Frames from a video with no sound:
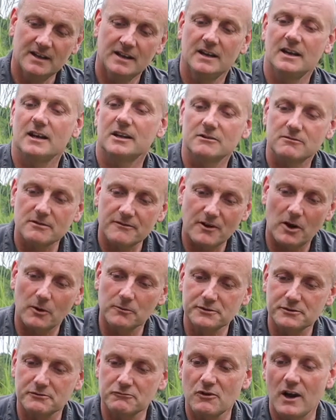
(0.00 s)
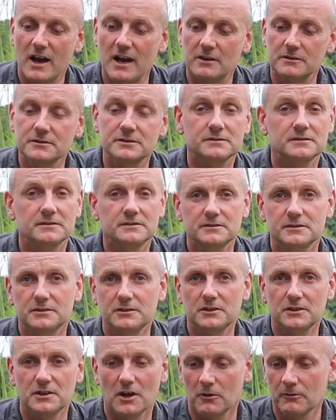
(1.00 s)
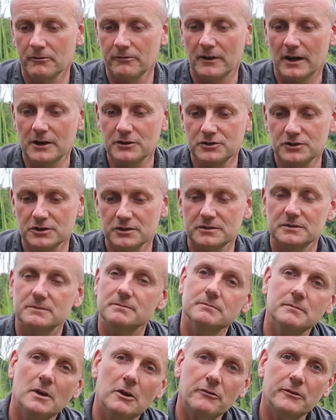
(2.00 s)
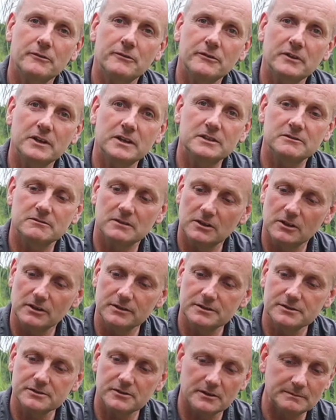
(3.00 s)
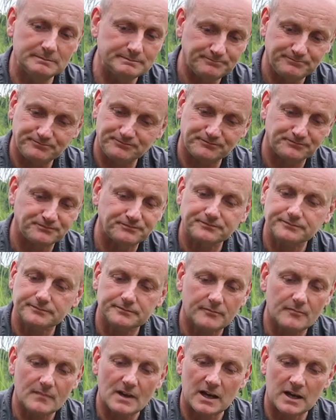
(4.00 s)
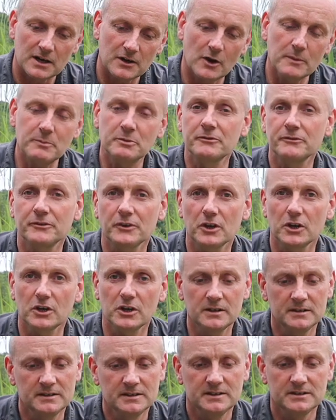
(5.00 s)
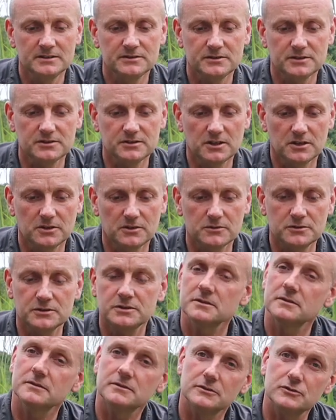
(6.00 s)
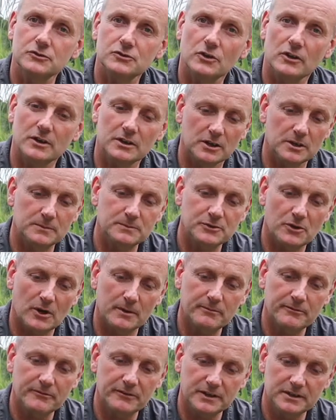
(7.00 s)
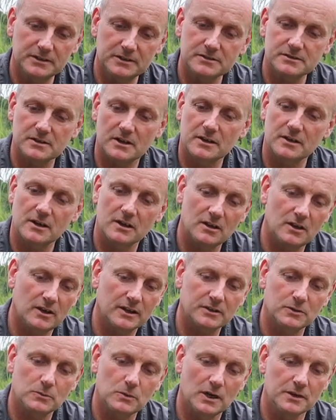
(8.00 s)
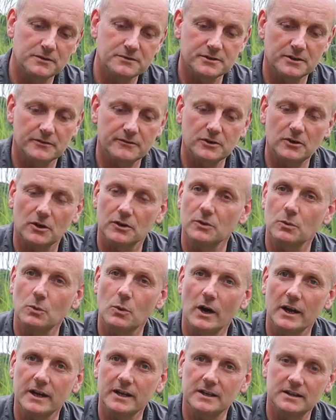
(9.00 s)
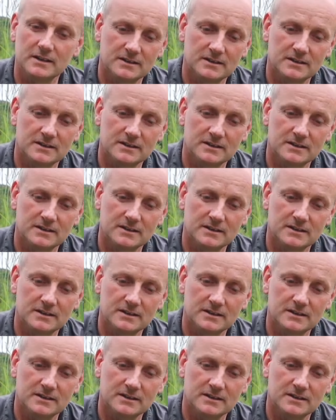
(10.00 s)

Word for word: And it revolves around the good old-fashioned method feeder a lot of the time. I prefer to use the tri-lobe type feeders, and I like the ones that have got the weight